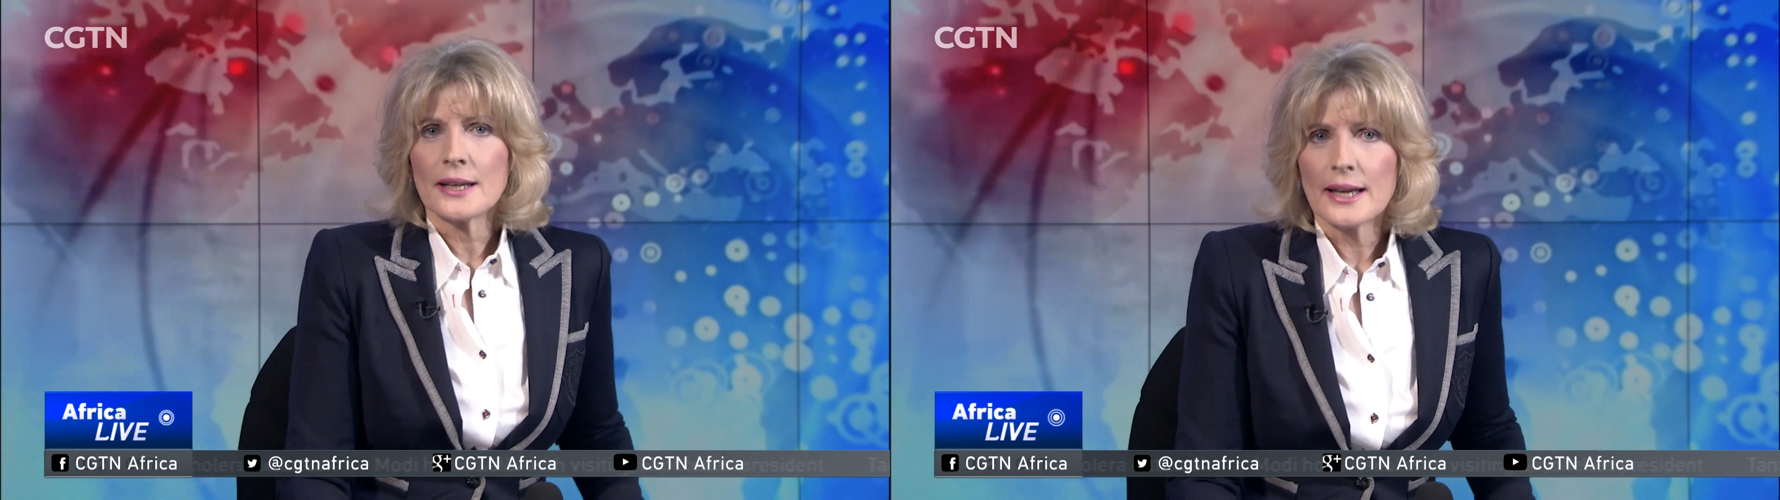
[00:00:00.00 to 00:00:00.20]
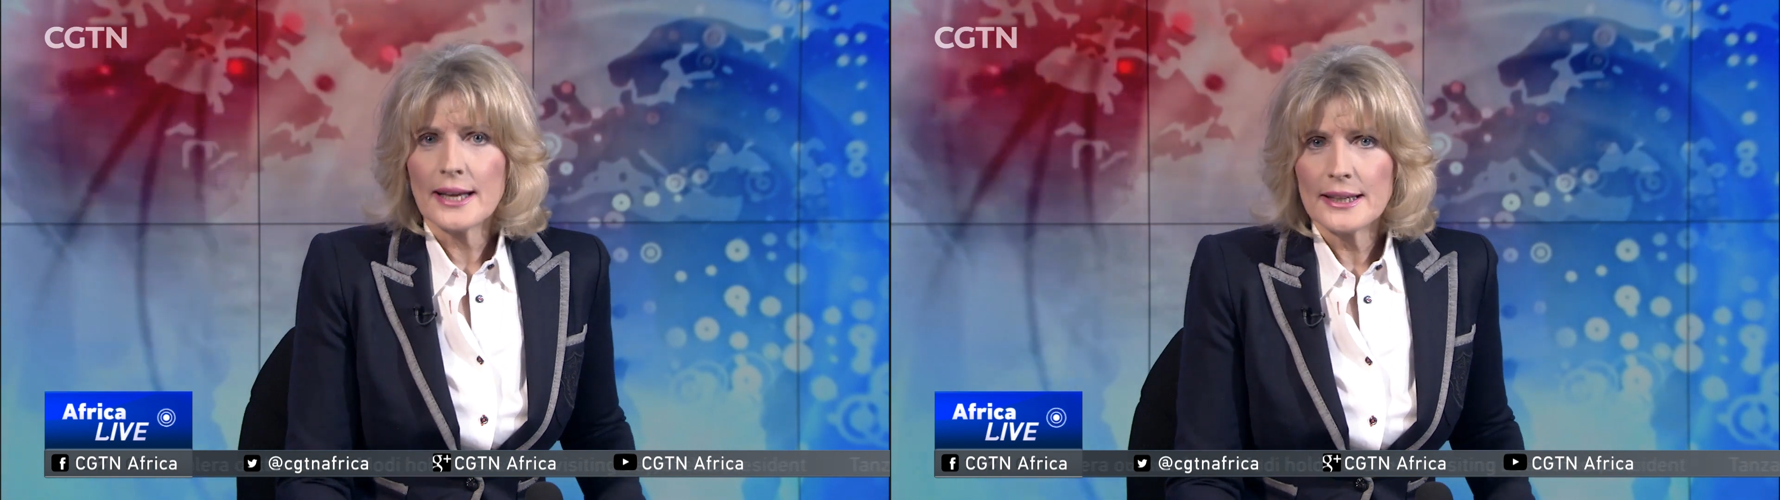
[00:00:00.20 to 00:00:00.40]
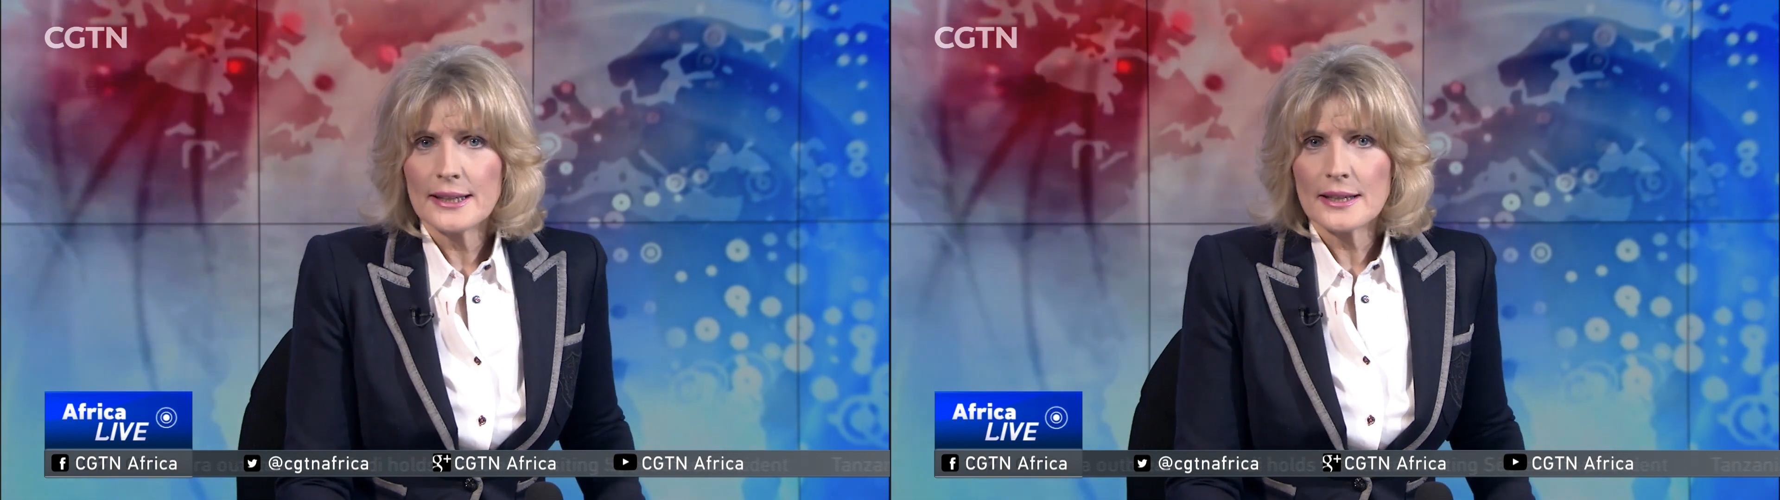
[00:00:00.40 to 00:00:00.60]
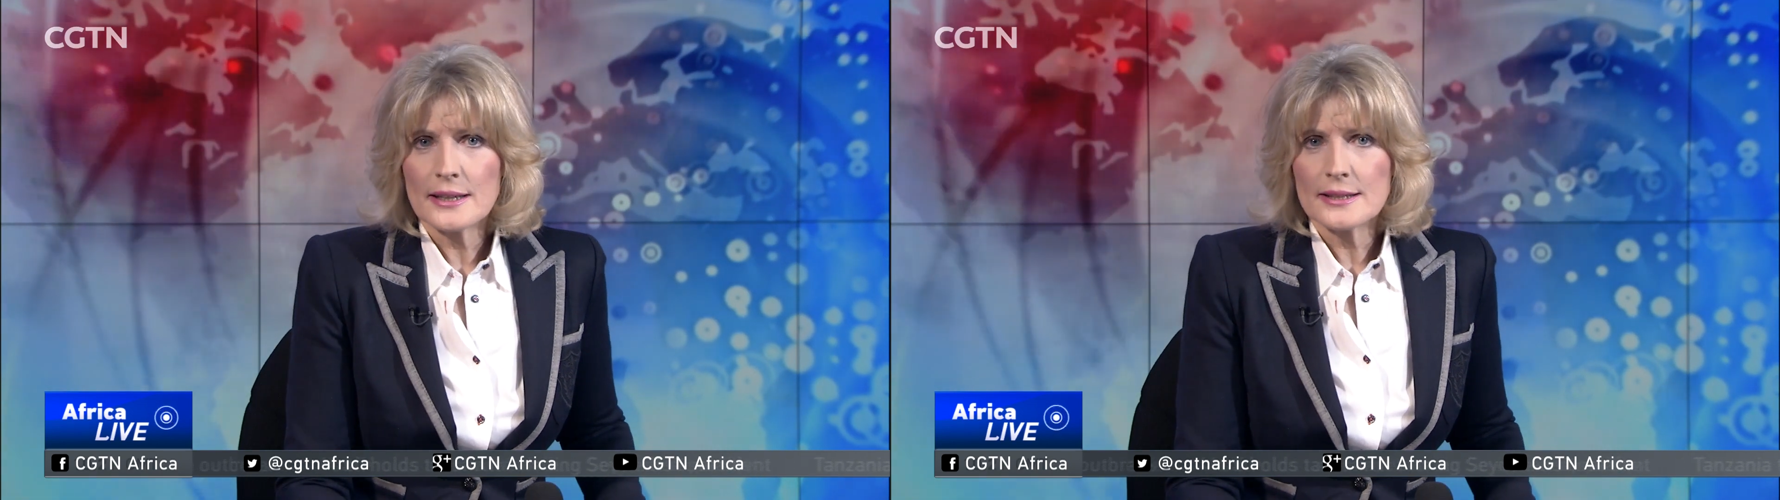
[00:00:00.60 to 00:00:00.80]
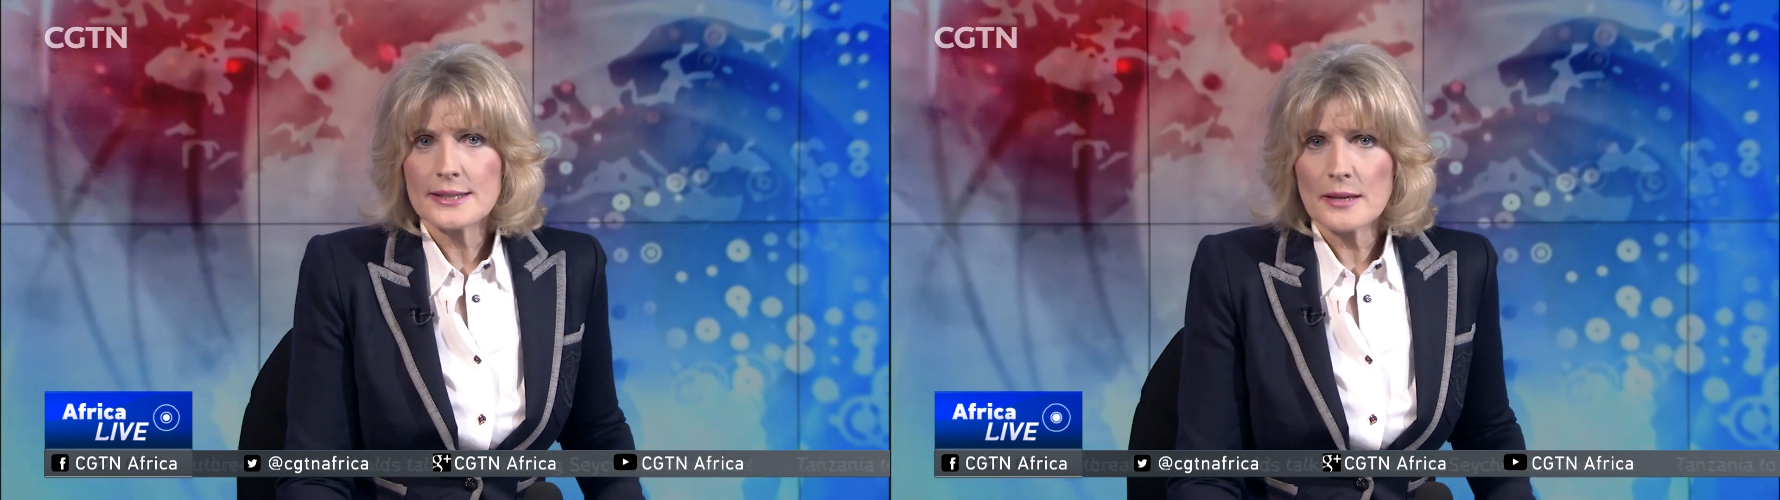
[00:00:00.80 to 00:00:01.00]
In
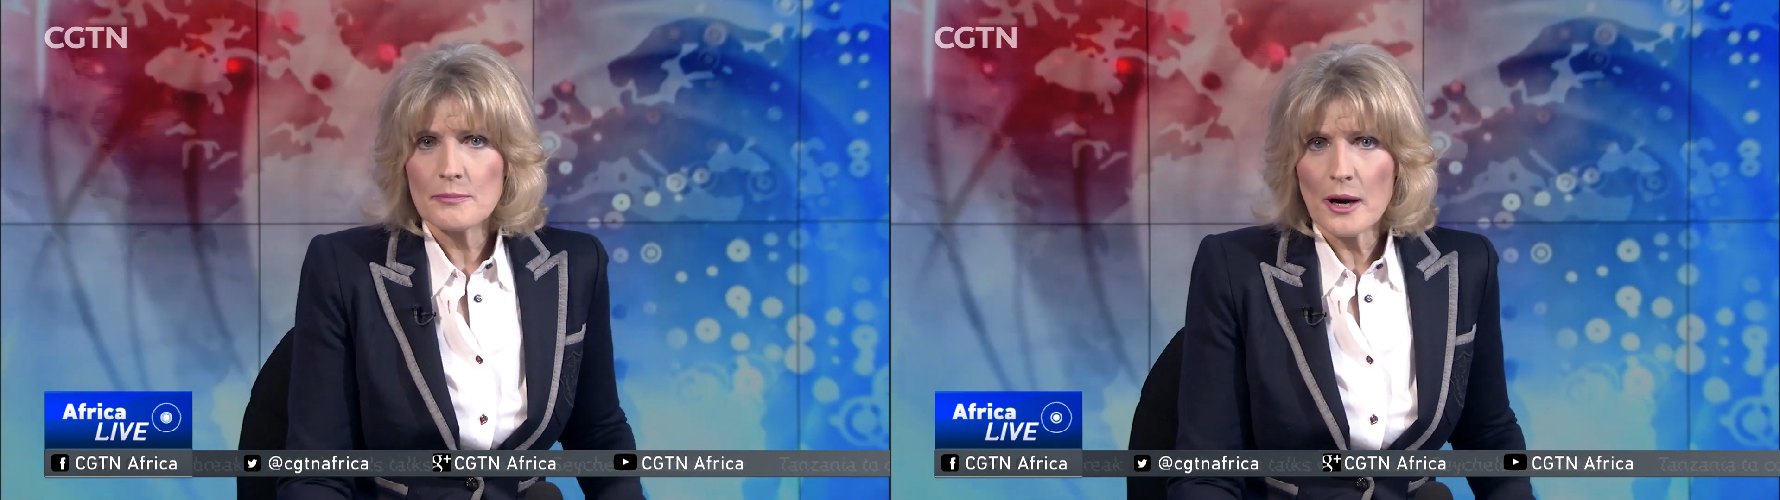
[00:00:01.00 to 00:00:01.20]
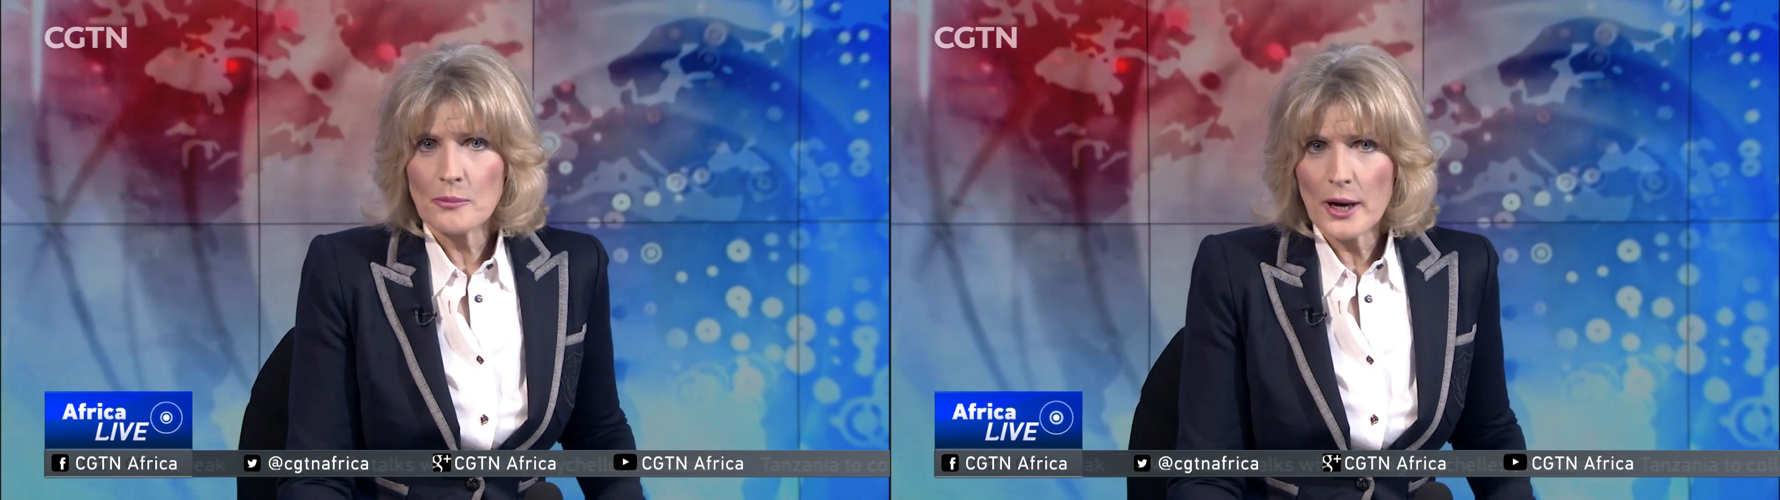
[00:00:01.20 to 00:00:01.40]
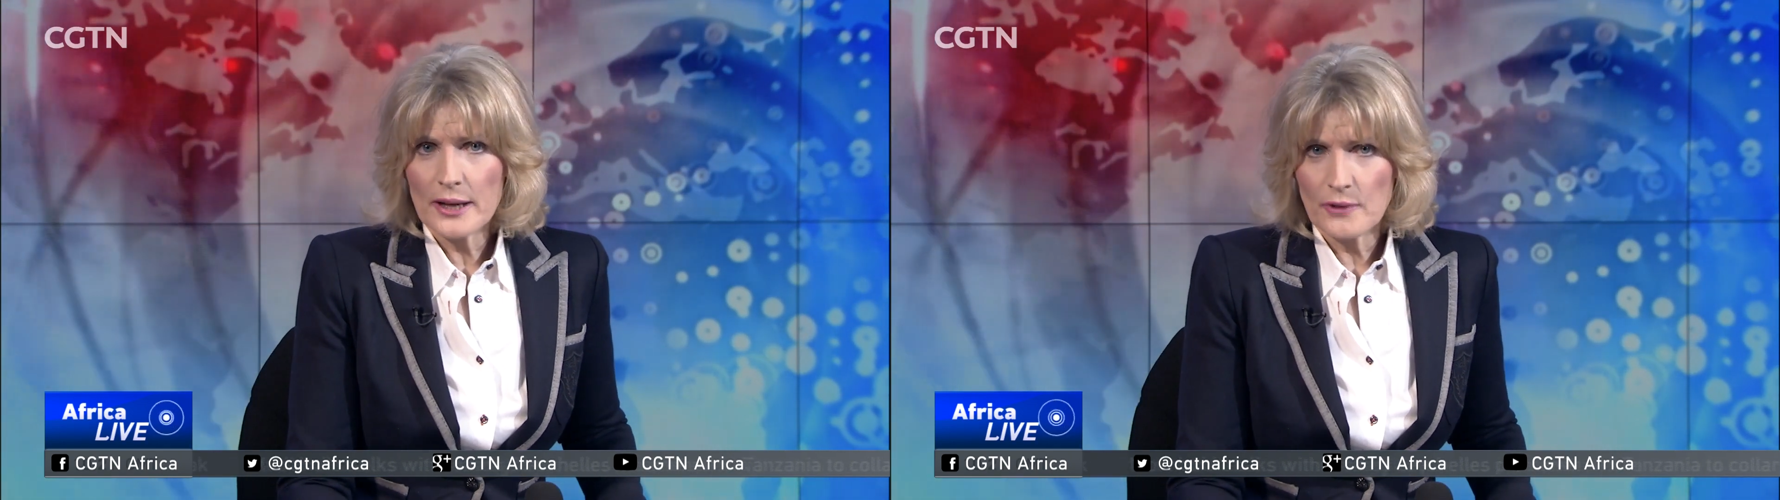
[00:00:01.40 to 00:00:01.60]
Zimbabwe,